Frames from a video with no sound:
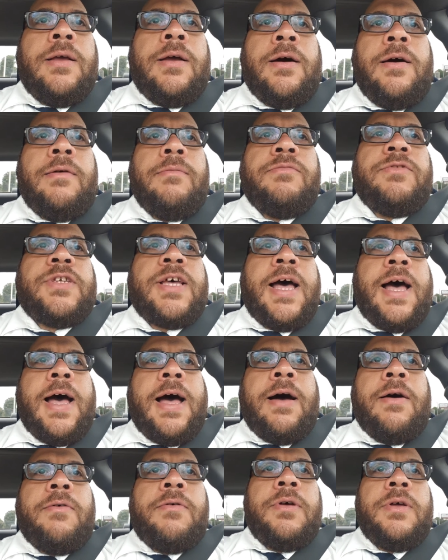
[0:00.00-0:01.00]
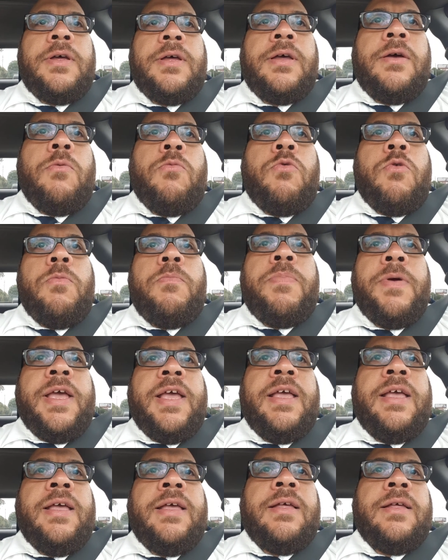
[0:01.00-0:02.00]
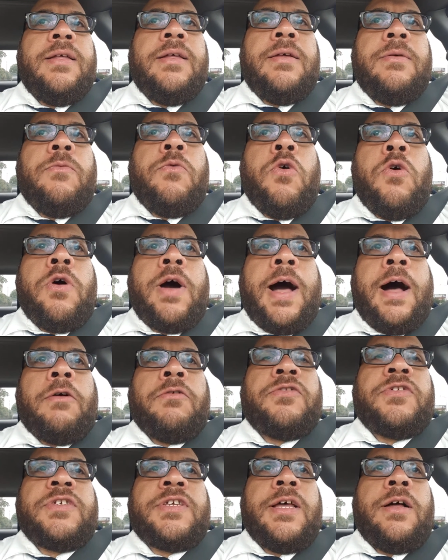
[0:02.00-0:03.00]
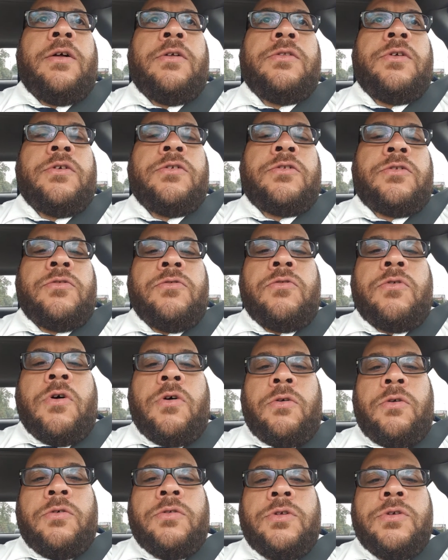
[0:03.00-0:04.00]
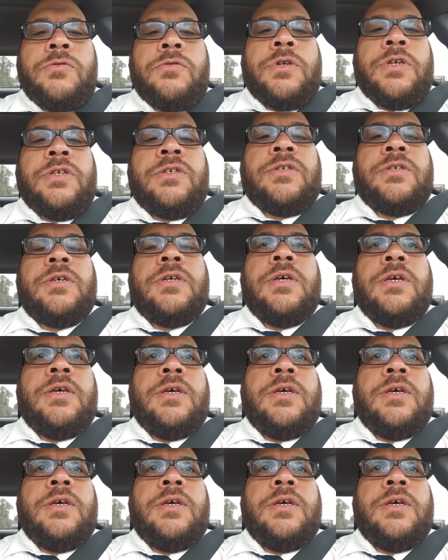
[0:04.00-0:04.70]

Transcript: comes out will outsell those two Call of Duties.